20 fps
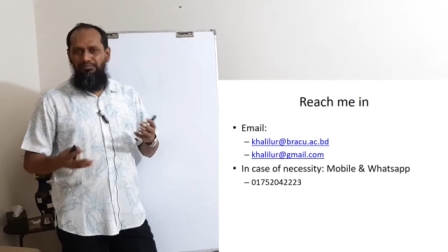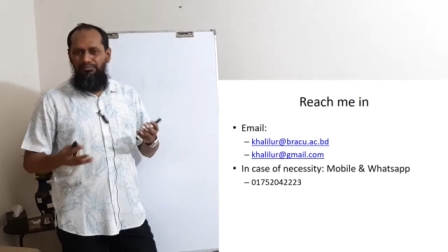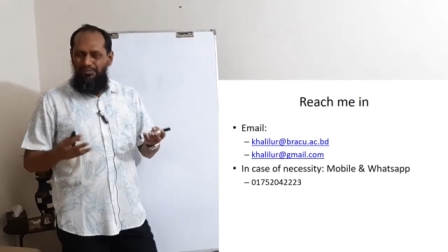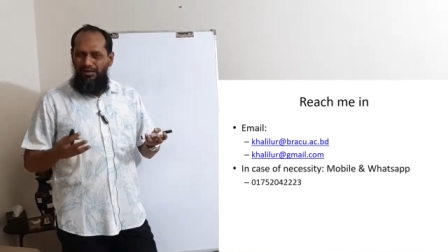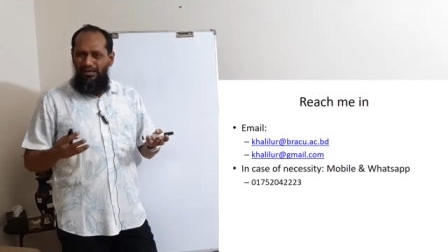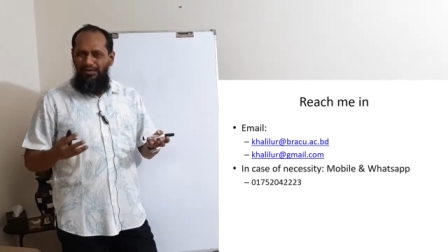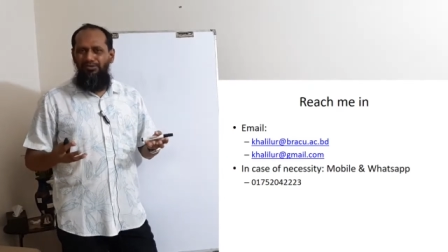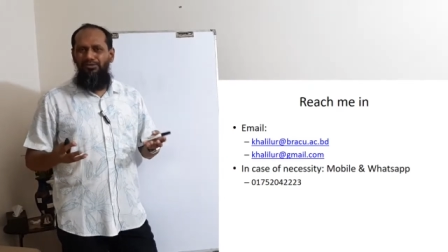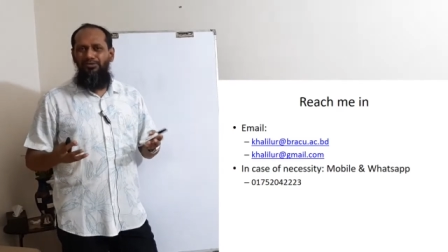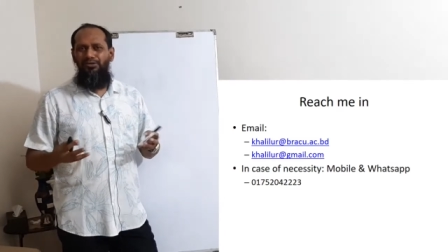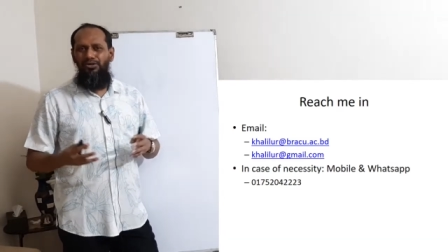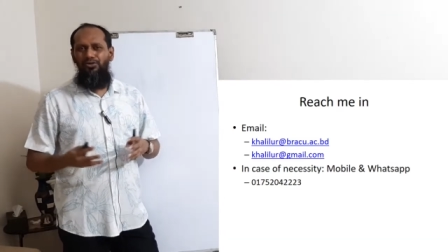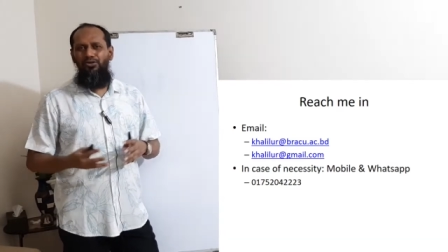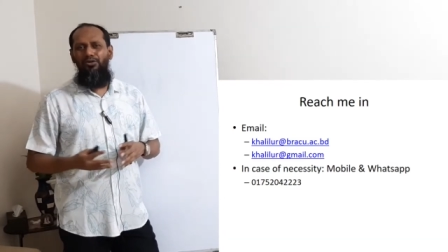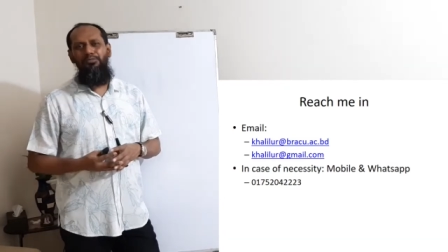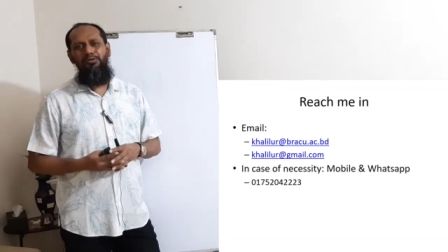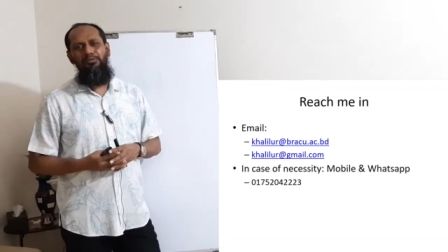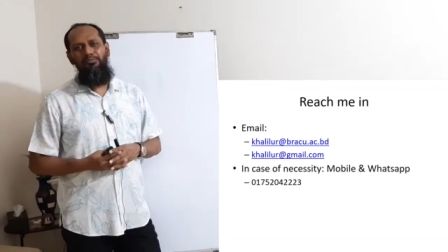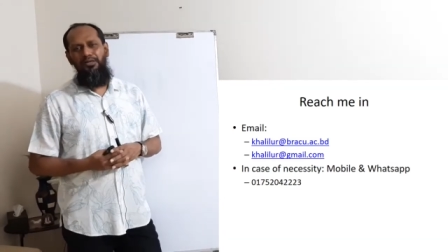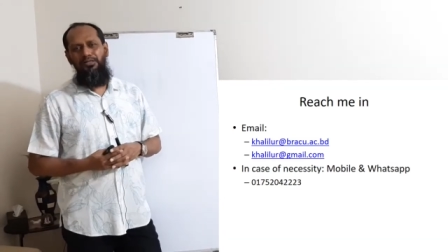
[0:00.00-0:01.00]
I don't
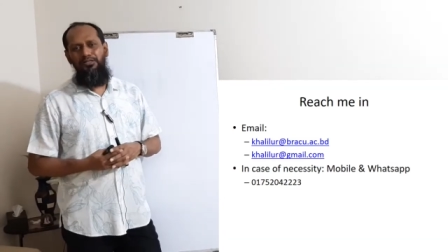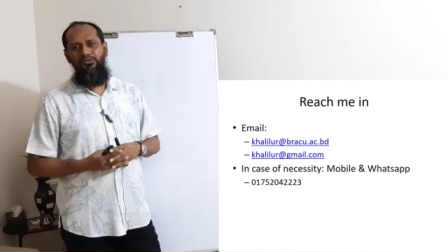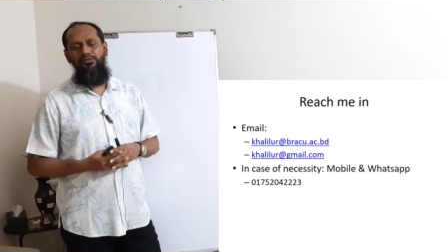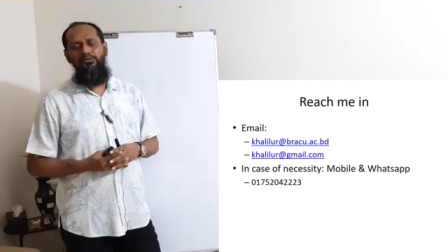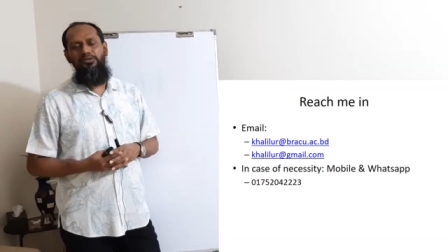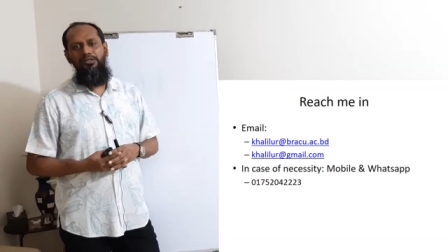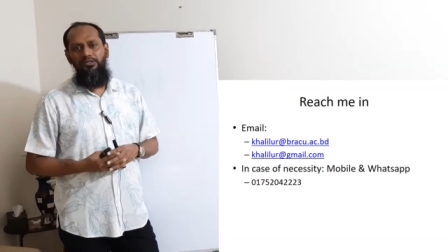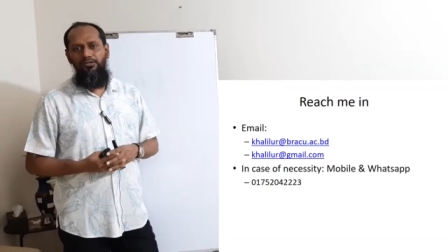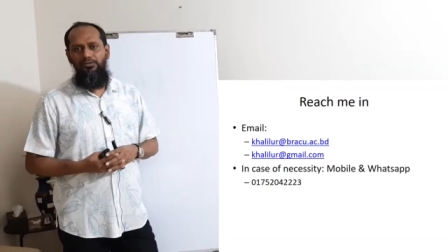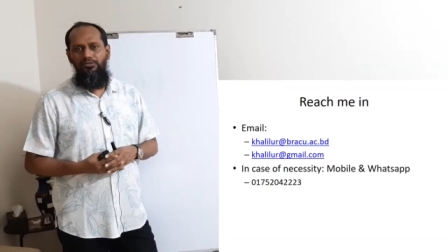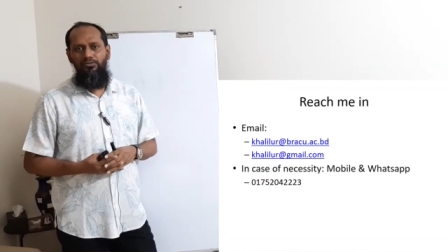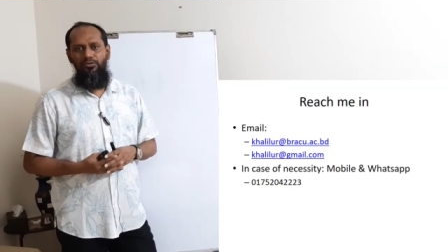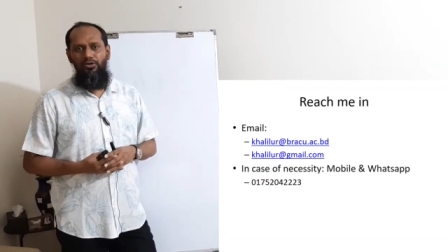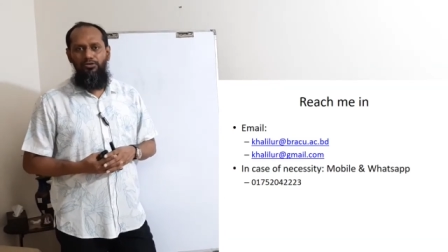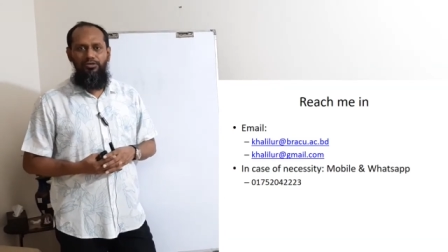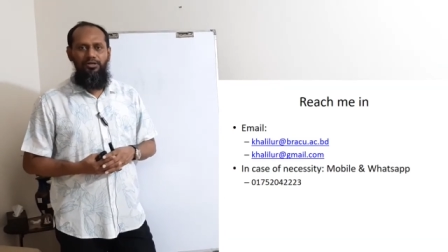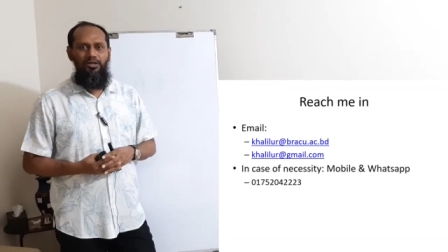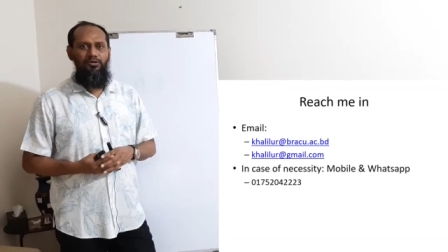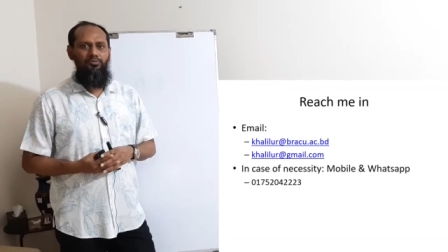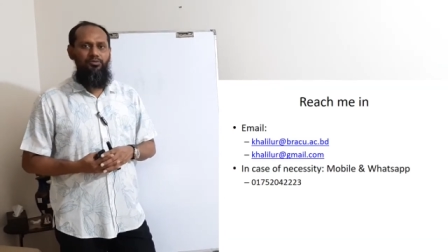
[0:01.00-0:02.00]
recommend my student to
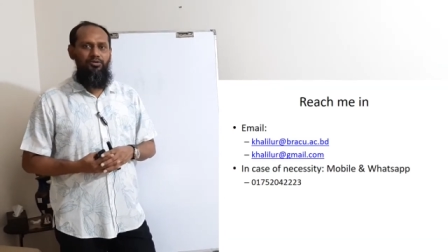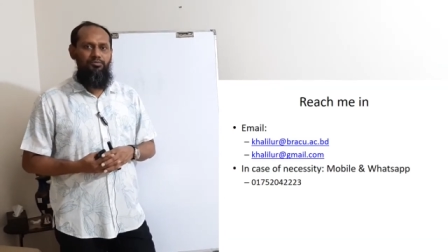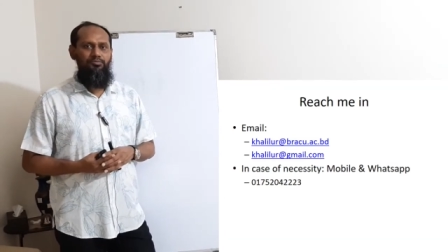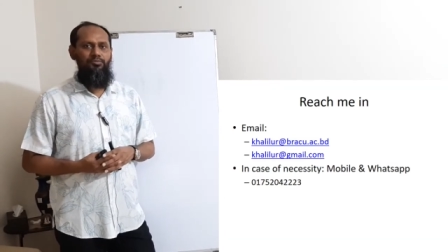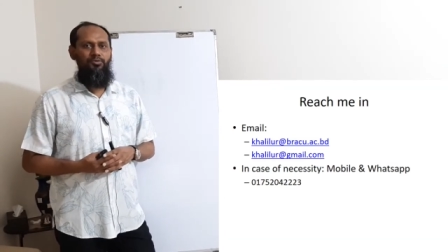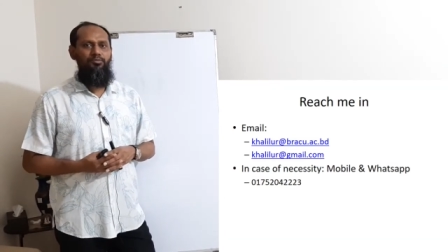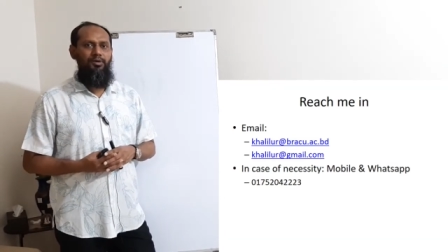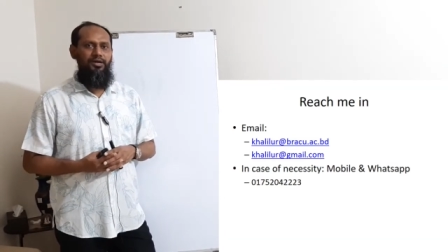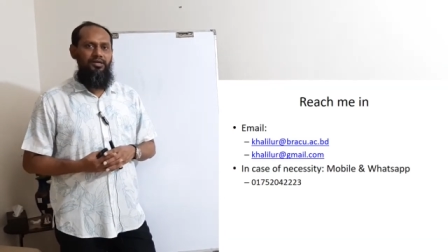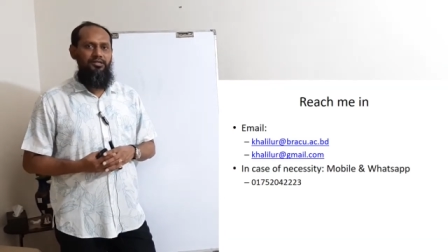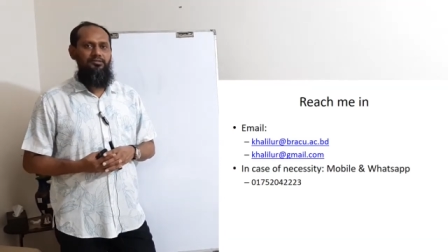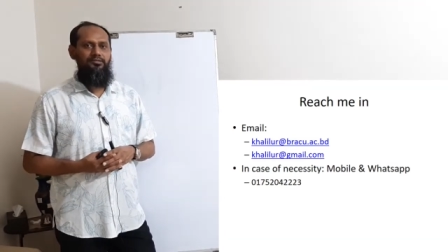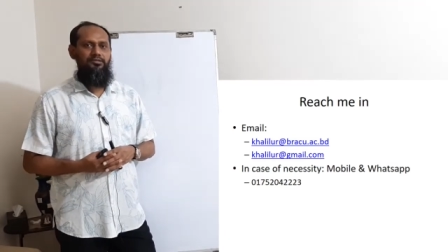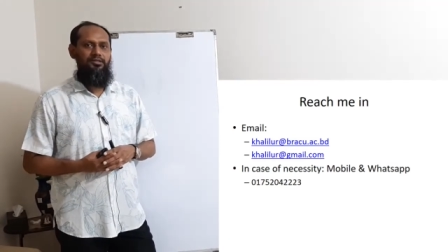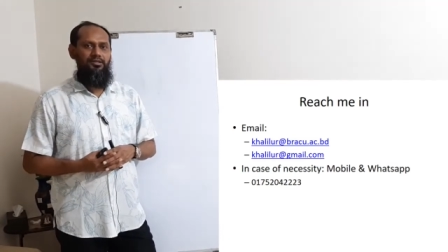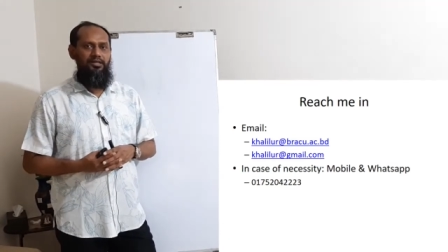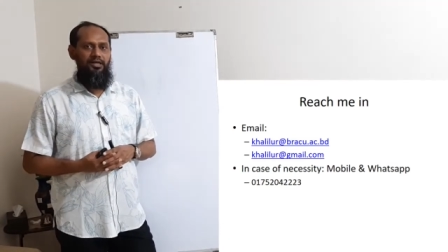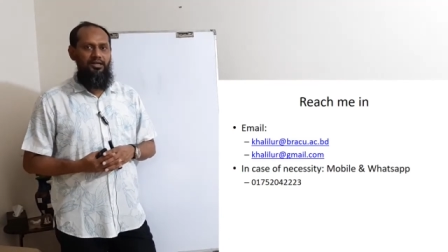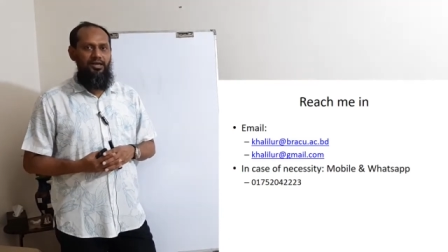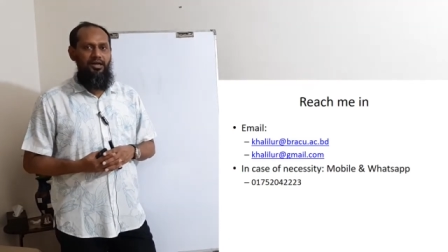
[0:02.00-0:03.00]
contact with me by
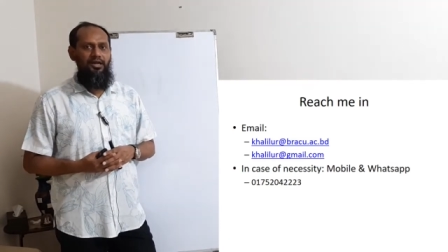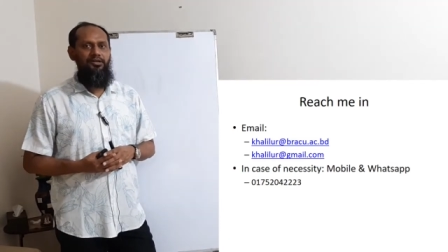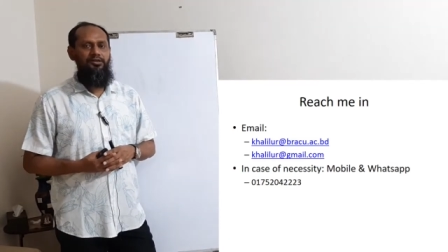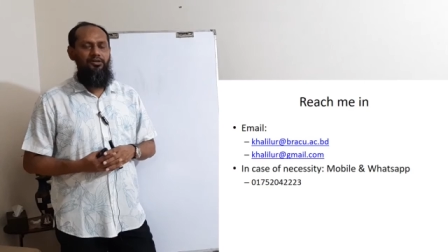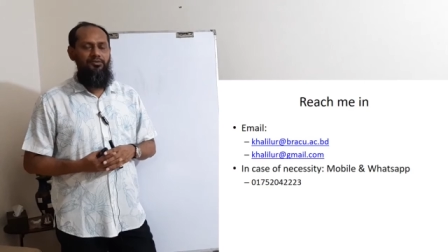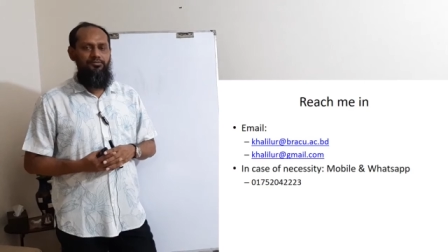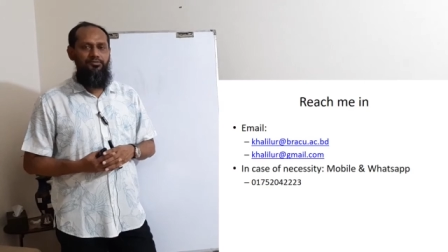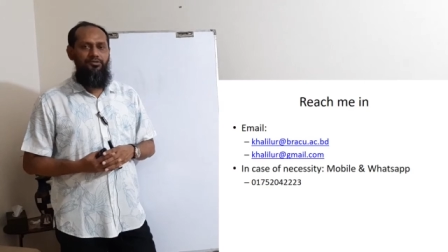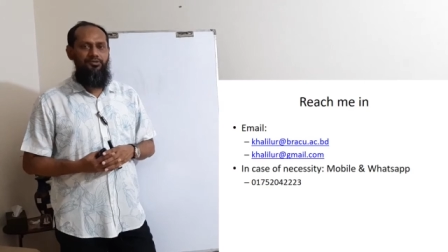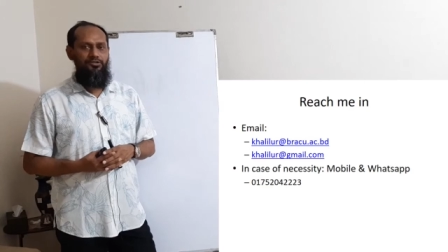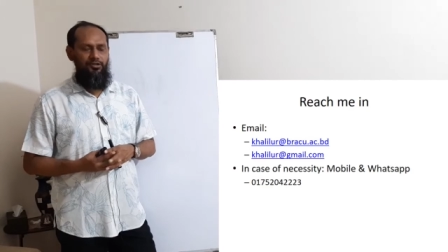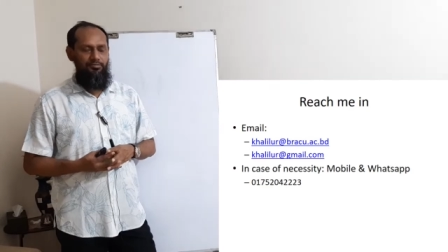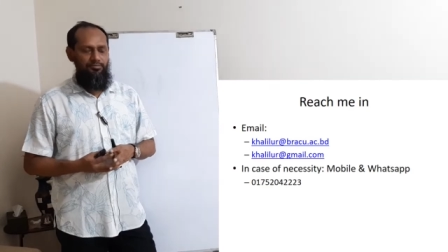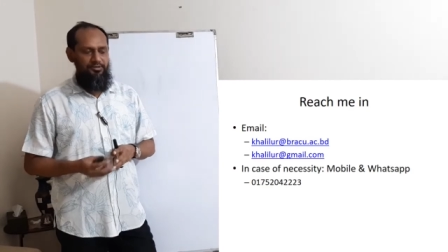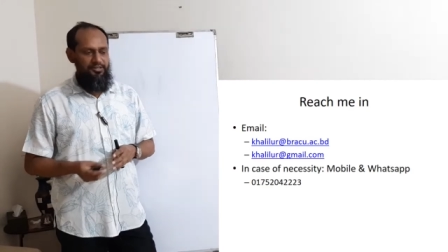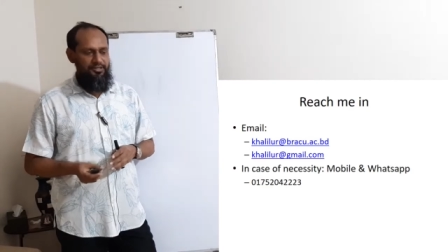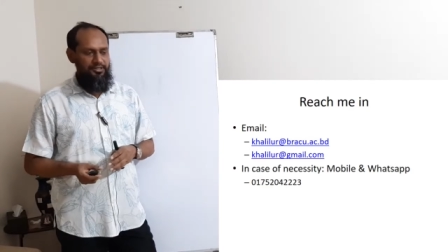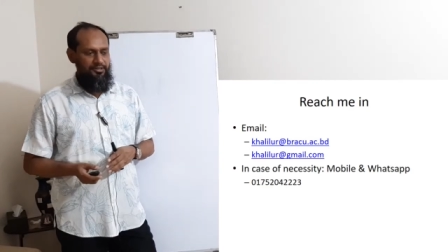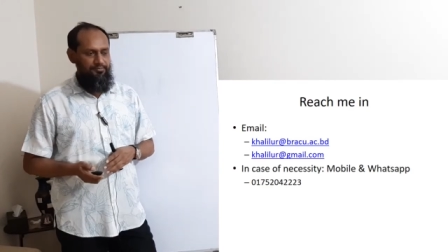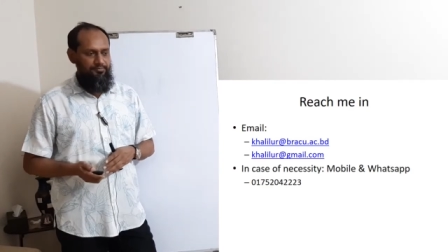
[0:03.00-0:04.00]
using that kind of social
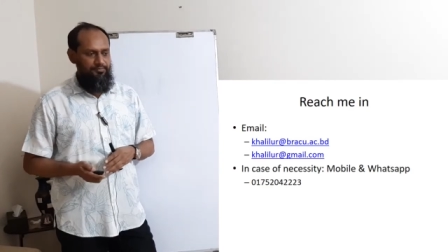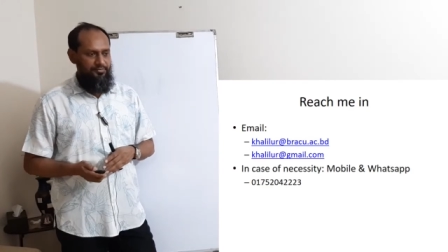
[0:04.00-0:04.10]
media.